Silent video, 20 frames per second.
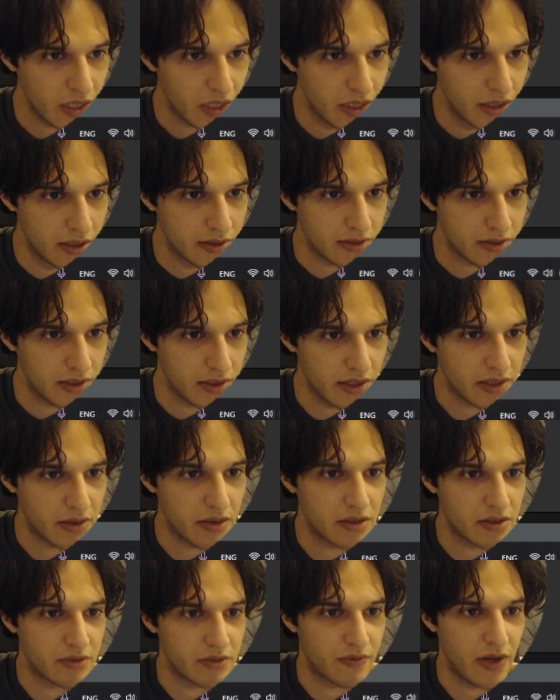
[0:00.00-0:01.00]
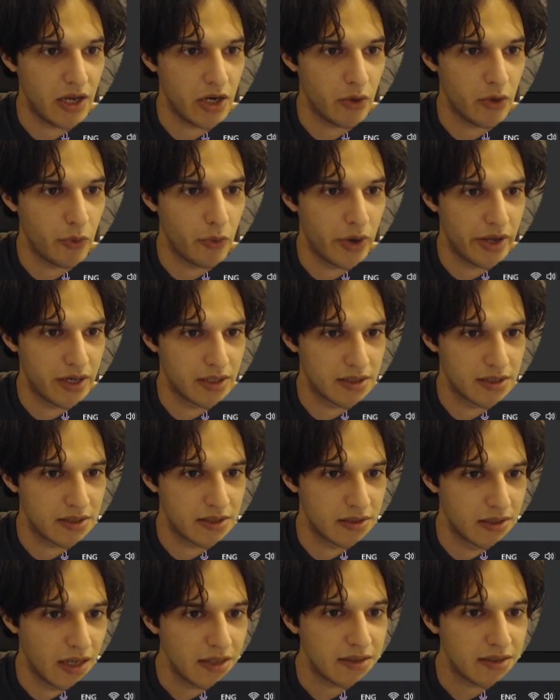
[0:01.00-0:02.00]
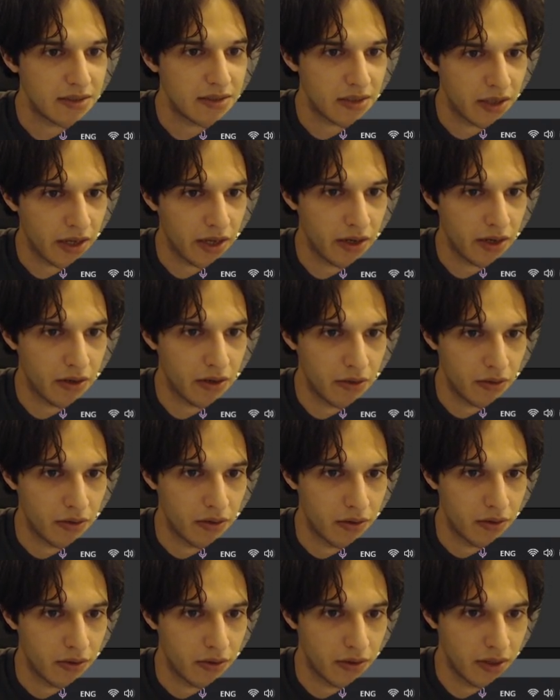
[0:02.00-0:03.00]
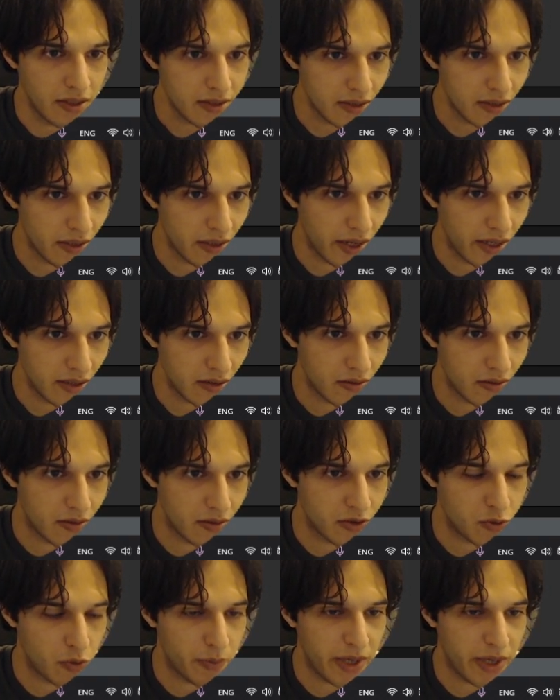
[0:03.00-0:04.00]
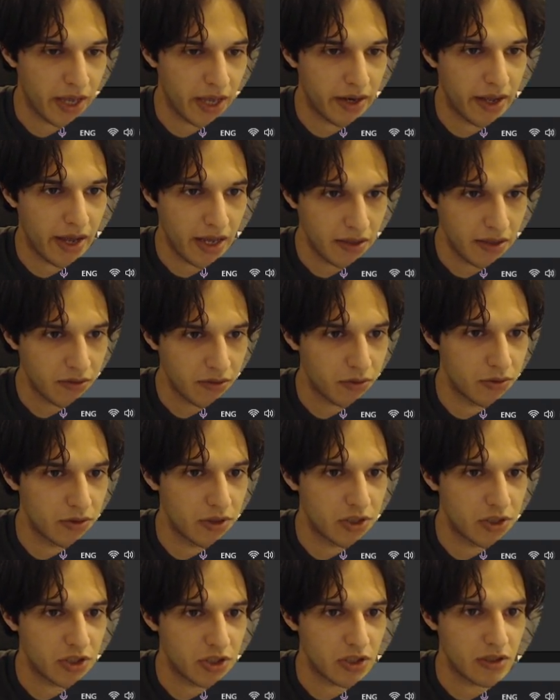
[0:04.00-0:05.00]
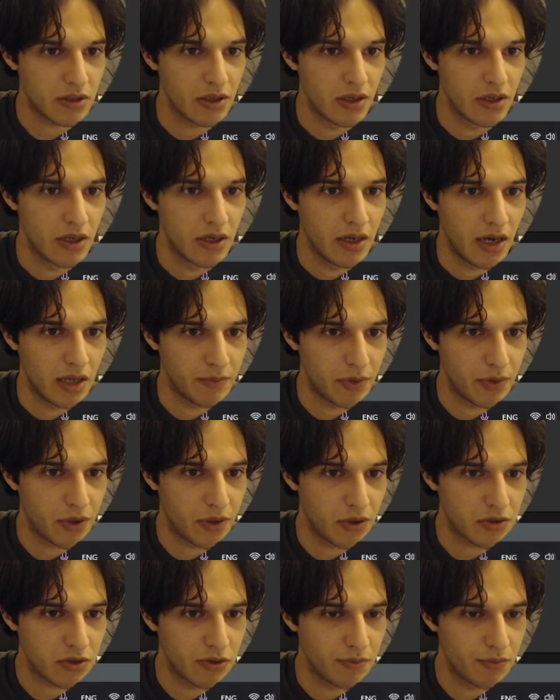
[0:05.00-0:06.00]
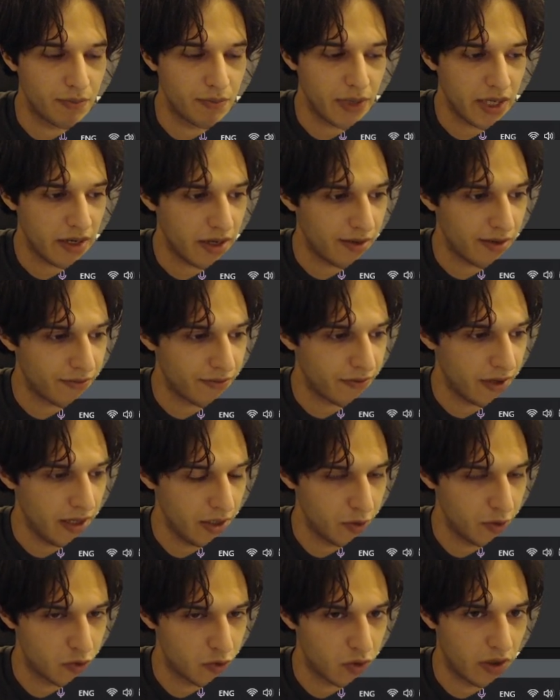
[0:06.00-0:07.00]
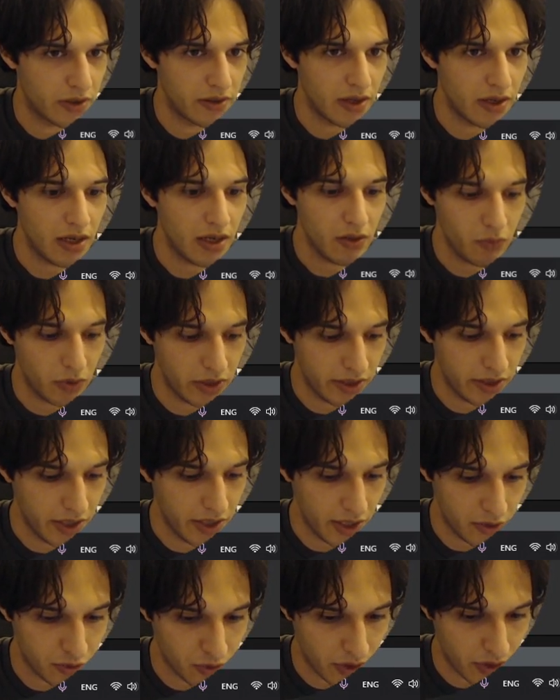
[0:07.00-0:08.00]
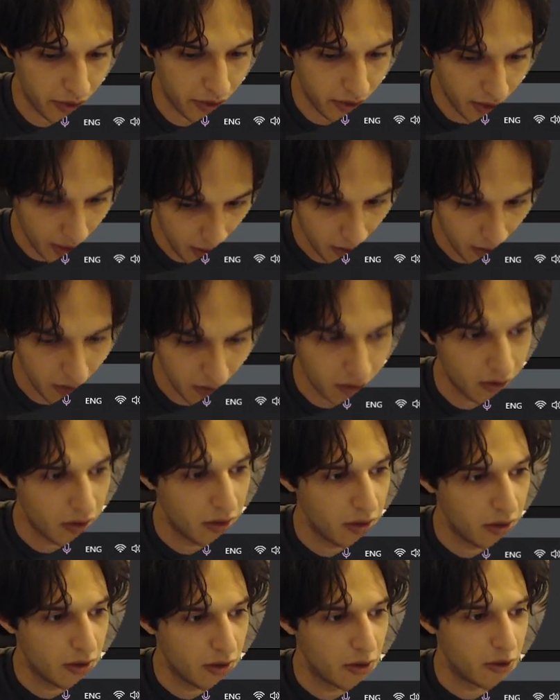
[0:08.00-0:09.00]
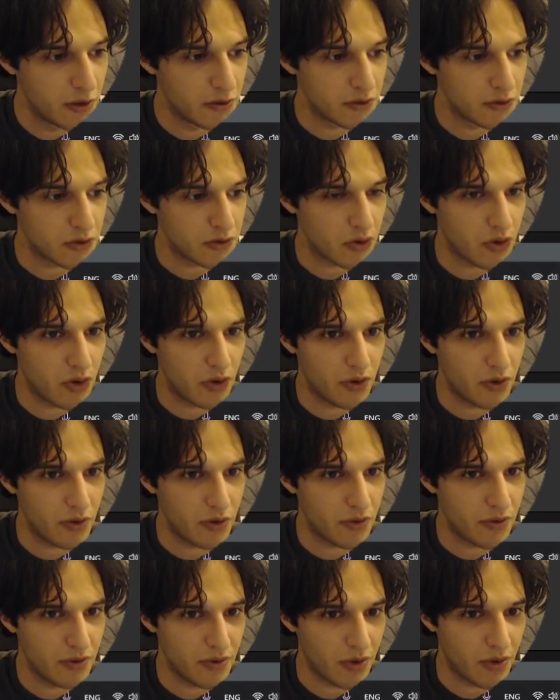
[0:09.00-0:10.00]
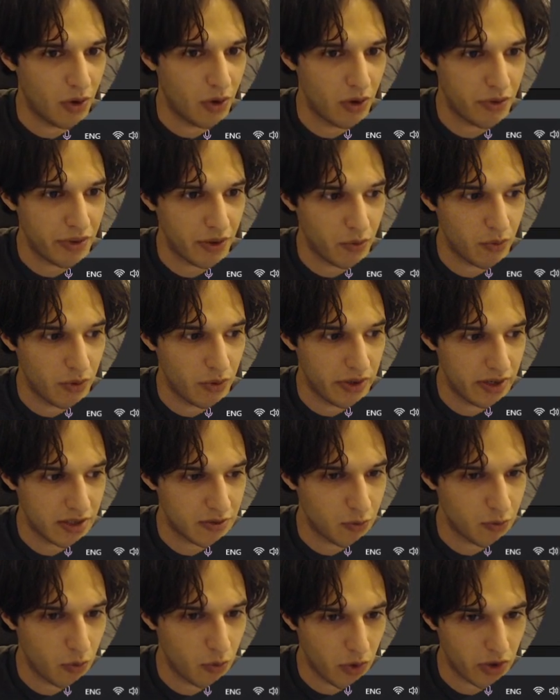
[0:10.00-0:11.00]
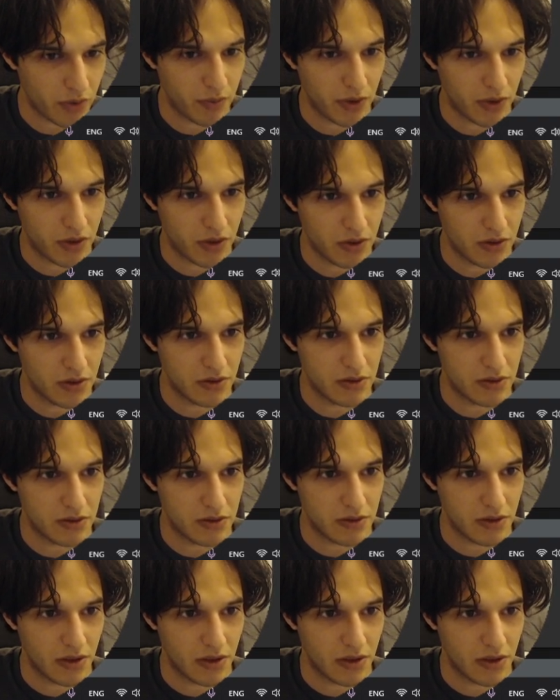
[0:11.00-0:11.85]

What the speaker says: select this value where it's not in this list, this will be an AND condition, and because comparing a value to a null will yield to a null, so the whole thing will not work because